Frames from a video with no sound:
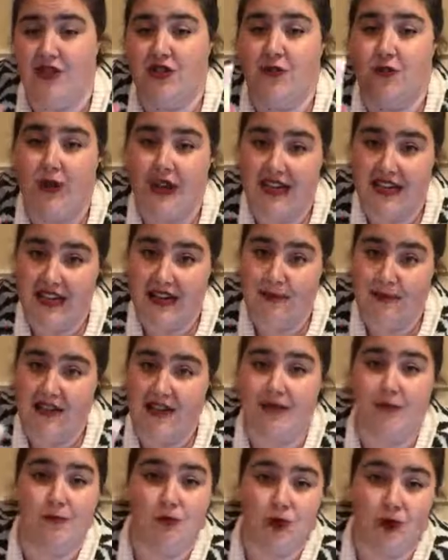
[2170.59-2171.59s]
You want to keep
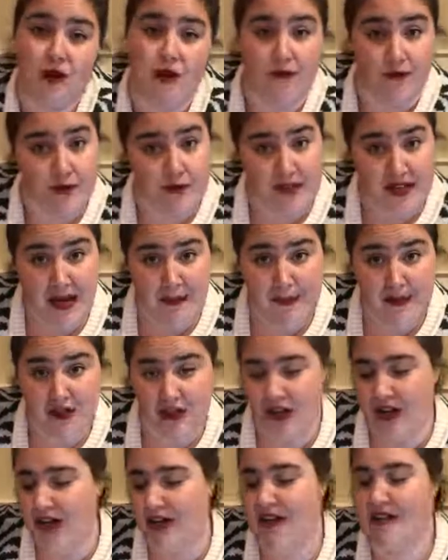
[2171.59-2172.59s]
this more room
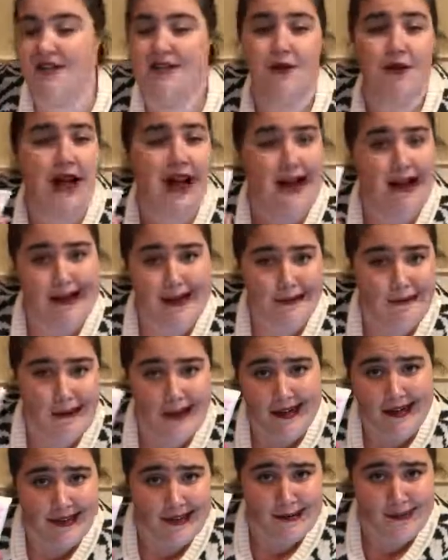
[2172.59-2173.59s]
temperature. So I made
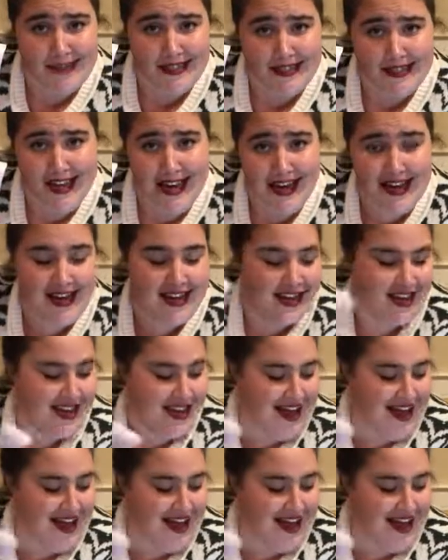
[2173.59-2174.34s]
a little mistake.